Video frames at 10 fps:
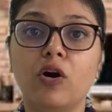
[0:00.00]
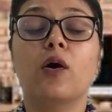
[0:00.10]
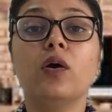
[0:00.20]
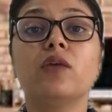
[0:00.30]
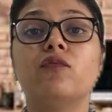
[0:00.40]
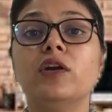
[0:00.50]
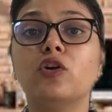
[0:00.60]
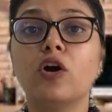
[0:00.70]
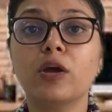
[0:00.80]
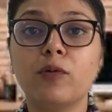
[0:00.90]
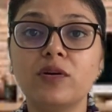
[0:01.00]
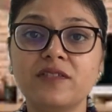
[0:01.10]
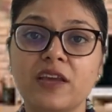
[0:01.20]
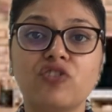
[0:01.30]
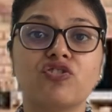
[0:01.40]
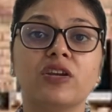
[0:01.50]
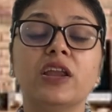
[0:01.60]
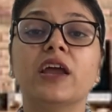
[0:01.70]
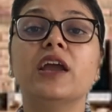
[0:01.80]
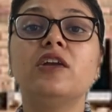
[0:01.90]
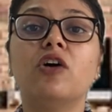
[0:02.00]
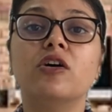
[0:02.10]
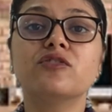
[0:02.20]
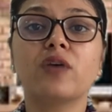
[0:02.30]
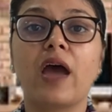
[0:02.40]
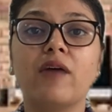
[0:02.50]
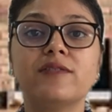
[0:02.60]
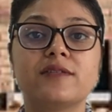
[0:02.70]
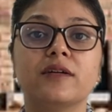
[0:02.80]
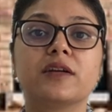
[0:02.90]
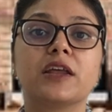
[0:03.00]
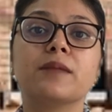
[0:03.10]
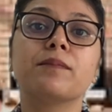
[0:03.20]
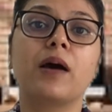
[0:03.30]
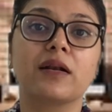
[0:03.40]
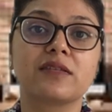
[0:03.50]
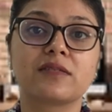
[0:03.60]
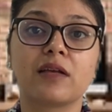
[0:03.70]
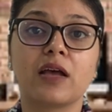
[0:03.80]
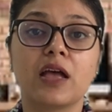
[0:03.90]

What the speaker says: Now, if we talk about section, it also has certain parts.